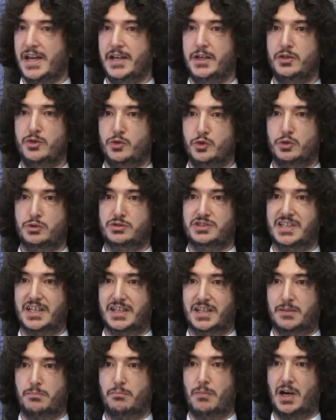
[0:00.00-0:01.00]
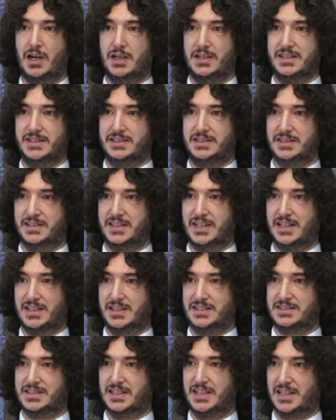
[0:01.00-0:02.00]
As also mentioned in the Honorable
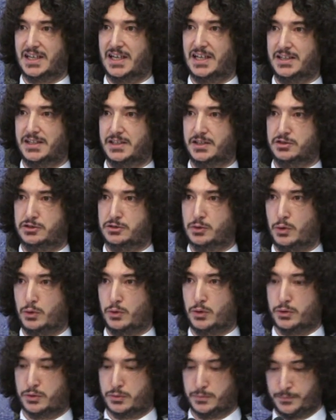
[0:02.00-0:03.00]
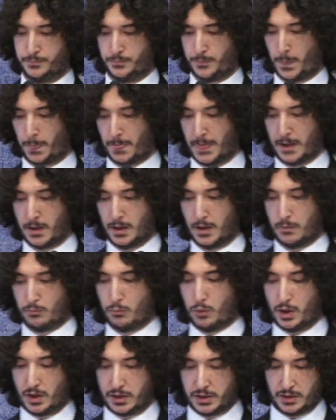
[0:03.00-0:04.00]
President's speech,
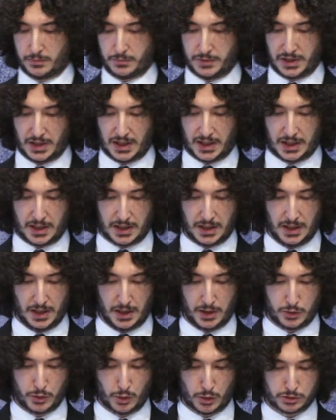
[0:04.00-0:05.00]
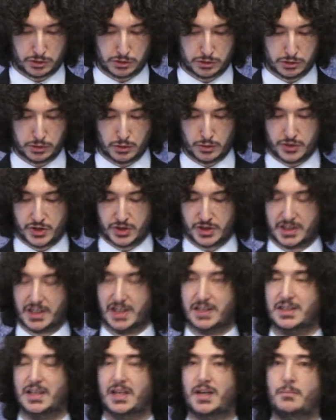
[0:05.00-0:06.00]
11% can be accepted as a
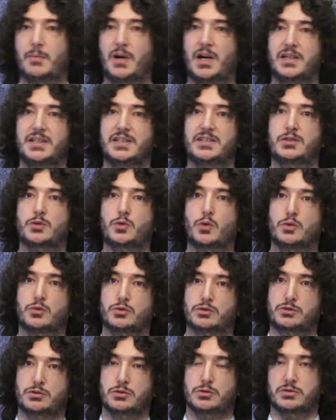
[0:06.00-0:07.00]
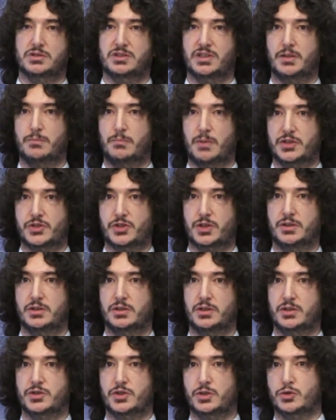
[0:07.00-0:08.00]
benchmark. Typically, the
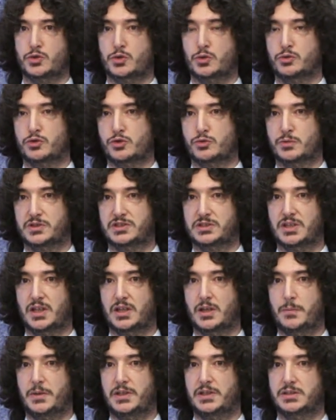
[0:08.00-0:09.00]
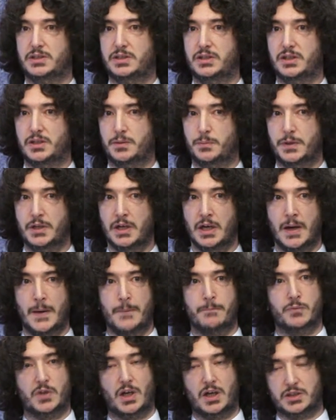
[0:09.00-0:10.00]
international literature suggests the
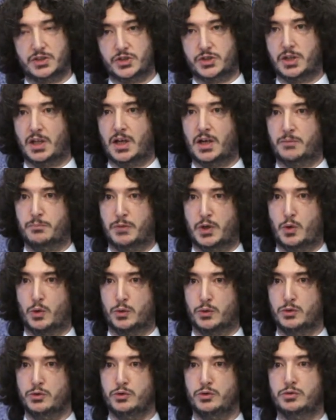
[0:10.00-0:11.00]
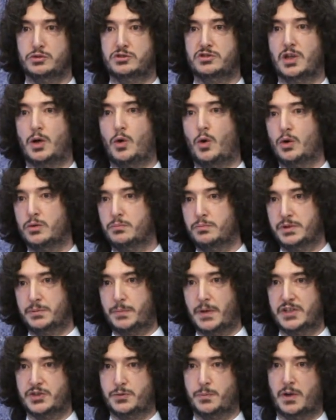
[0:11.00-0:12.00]
perception that 8 to
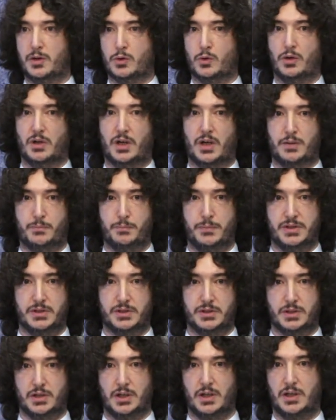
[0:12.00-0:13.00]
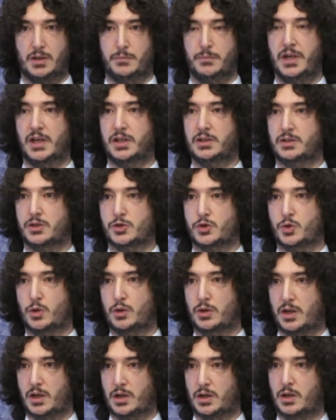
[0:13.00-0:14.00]
15% of the turnover could be spent as a
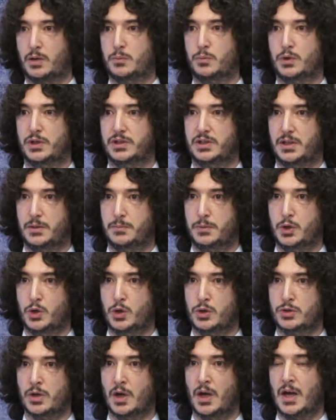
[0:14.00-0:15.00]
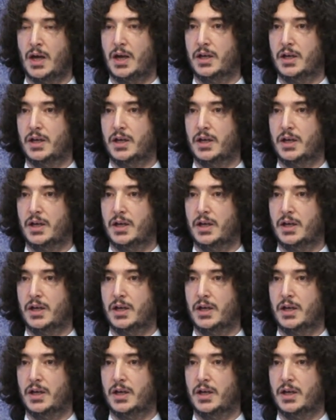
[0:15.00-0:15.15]
resource for corruption.